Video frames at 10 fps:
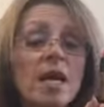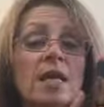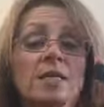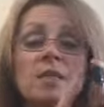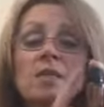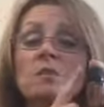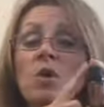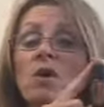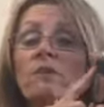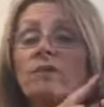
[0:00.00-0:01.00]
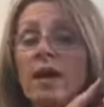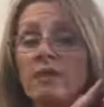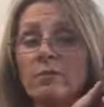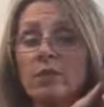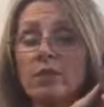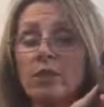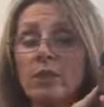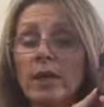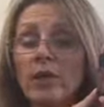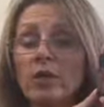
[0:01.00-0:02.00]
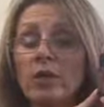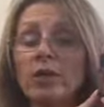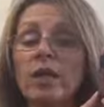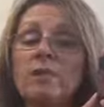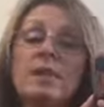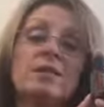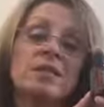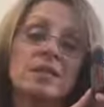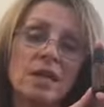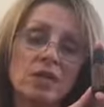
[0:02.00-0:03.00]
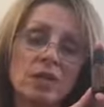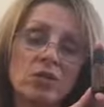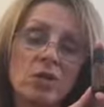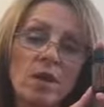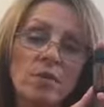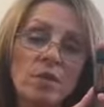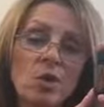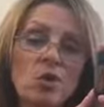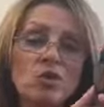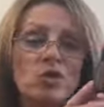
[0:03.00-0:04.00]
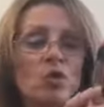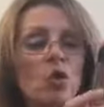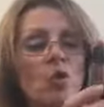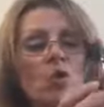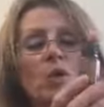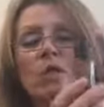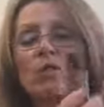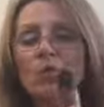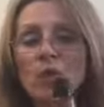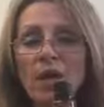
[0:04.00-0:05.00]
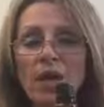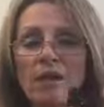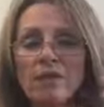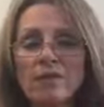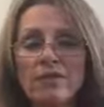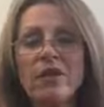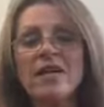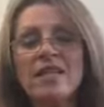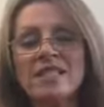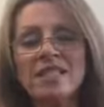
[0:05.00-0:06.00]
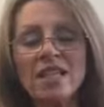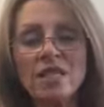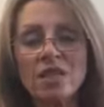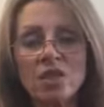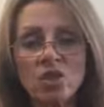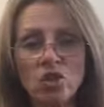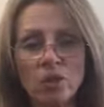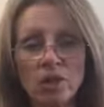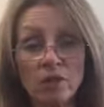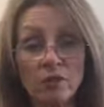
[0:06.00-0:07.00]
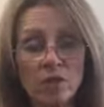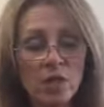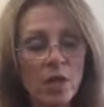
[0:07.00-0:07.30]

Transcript: it's a small 5 milliliter bottle and you get about 90 drops. So either way, frankincense is your gift.